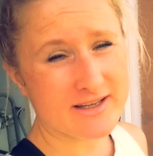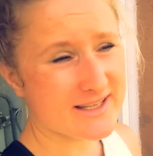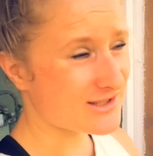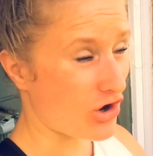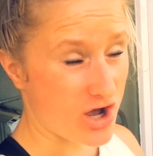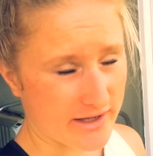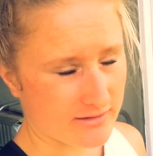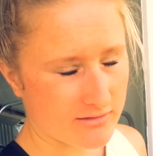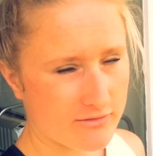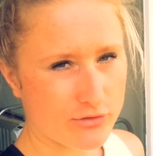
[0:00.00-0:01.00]
It's
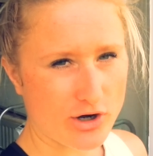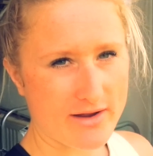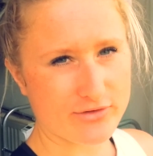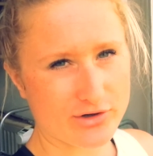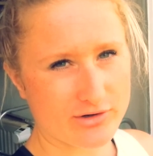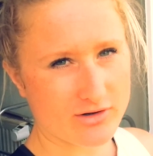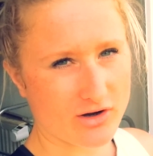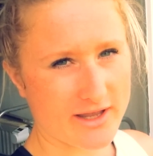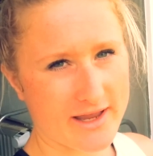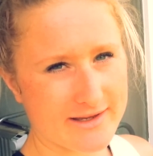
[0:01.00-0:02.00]
gone forever,
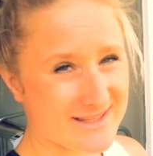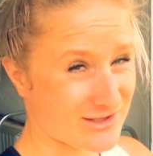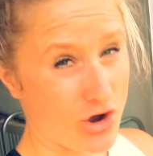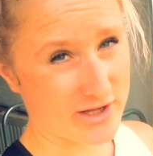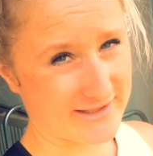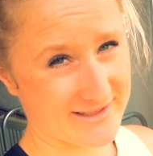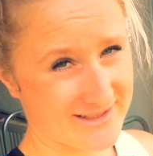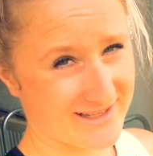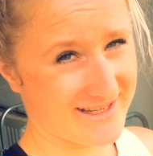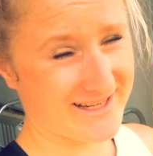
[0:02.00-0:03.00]
okay? It's gone.
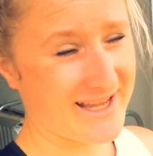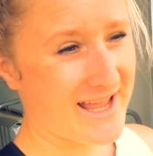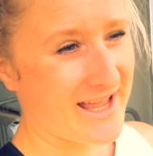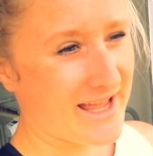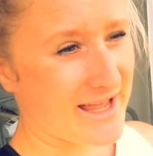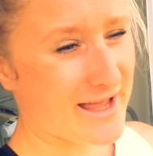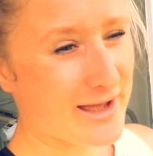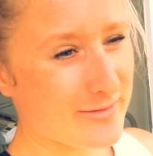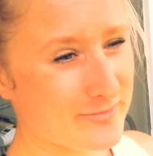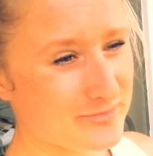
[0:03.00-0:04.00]

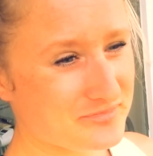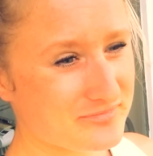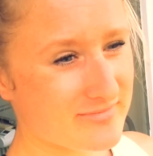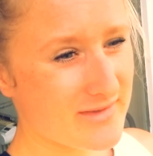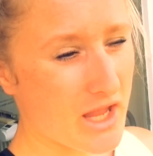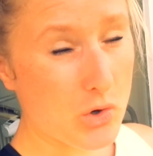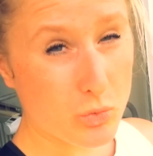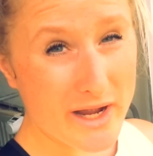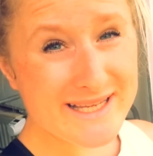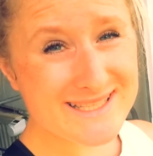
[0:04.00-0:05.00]

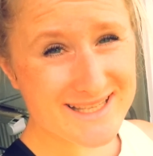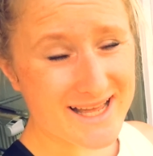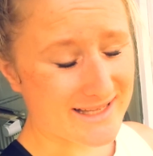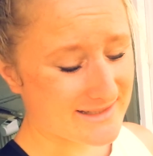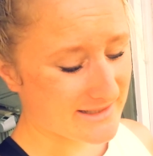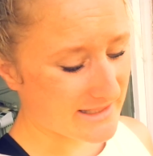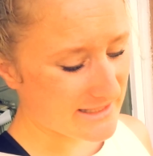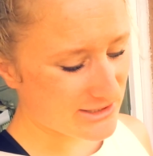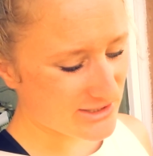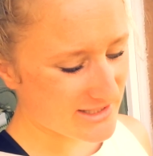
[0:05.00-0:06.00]
Why is that?
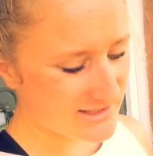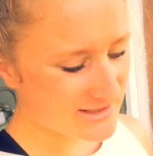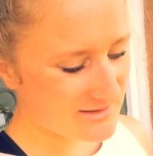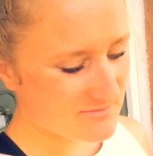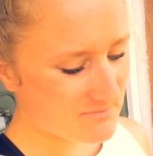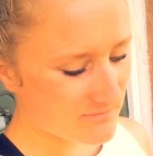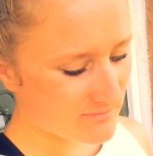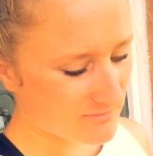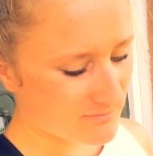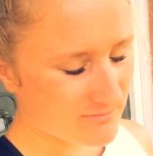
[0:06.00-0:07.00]
It's just
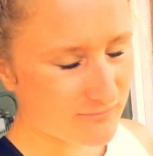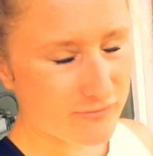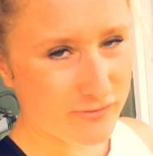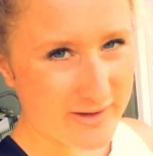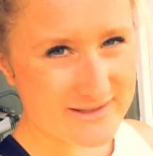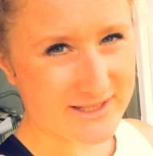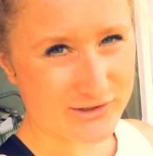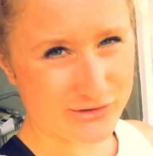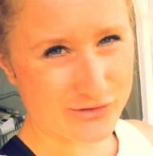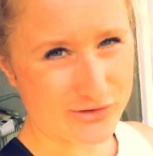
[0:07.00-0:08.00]

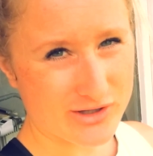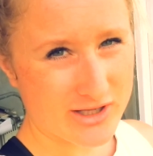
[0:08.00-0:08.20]
physical.